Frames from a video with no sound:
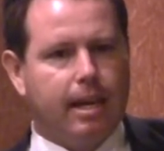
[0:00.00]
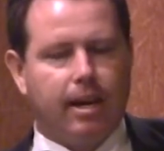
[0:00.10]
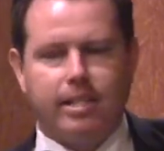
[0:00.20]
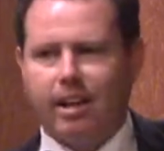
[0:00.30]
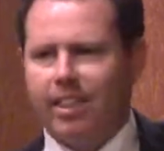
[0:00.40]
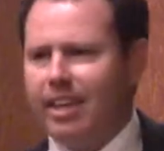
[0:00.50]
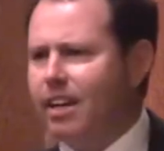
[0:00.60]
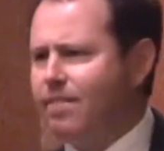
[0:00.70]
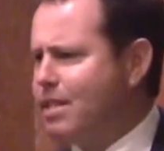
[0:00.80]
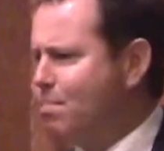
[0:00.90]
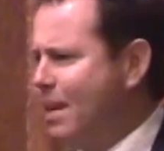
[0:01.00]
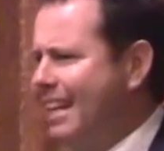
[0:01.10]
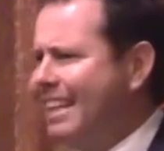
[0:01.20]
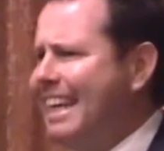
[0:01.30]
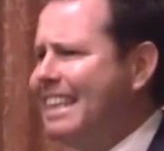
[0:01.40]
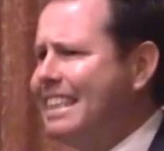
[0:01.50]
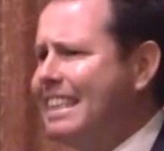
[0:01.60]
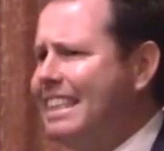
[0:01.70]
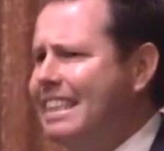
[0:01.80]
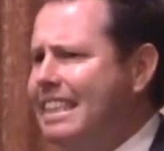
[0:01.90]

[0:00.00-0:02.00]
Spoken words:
And I said, I think I've just been elected.